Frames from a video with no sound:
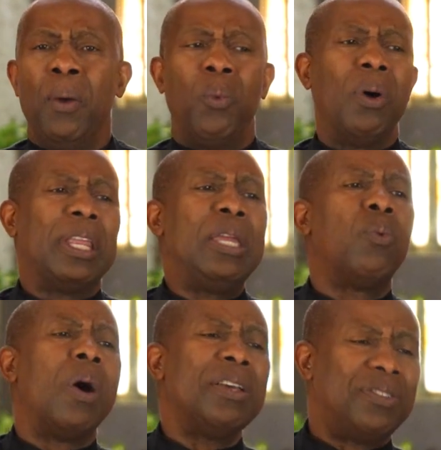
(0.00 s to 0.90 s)
Well, he
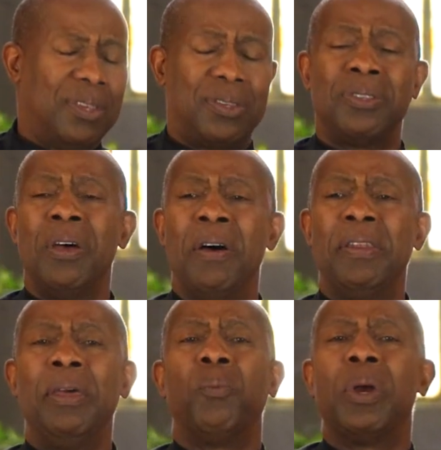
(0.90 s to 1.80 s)
was the
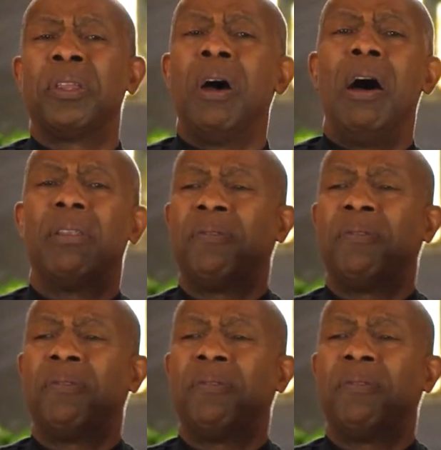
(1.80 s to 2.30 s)
son when God